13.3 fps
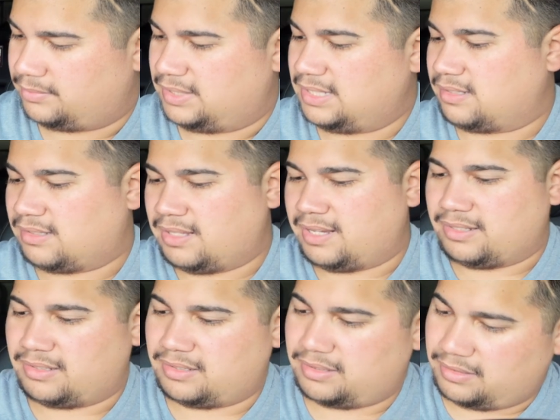this is
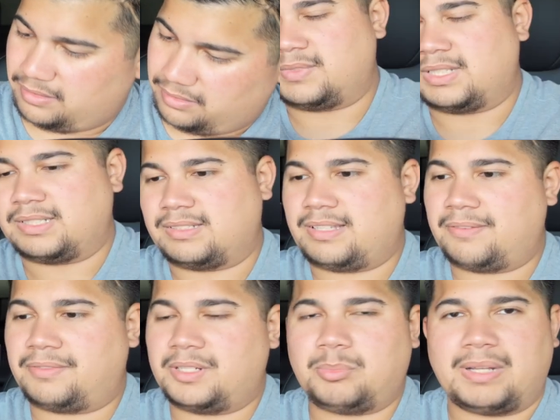nice. It's
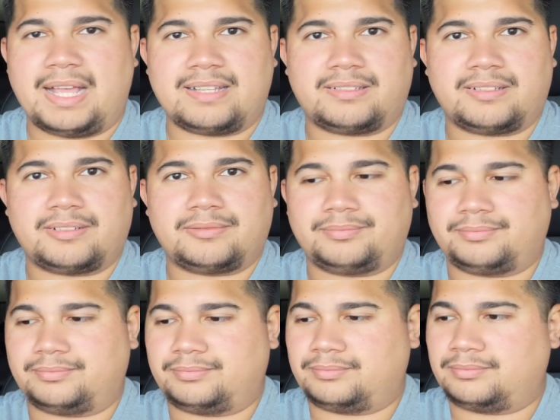definitely plastic,
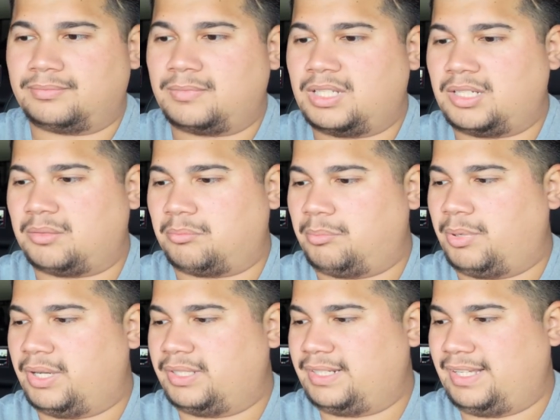
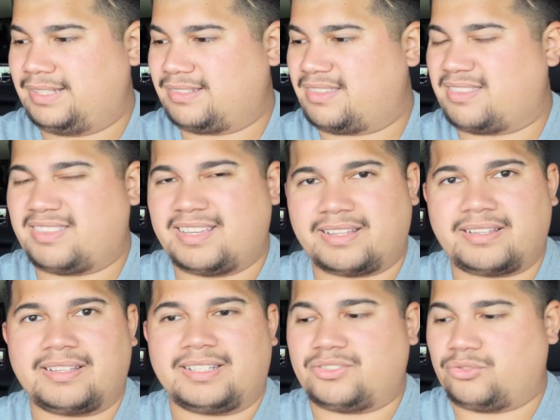but it's thick, it's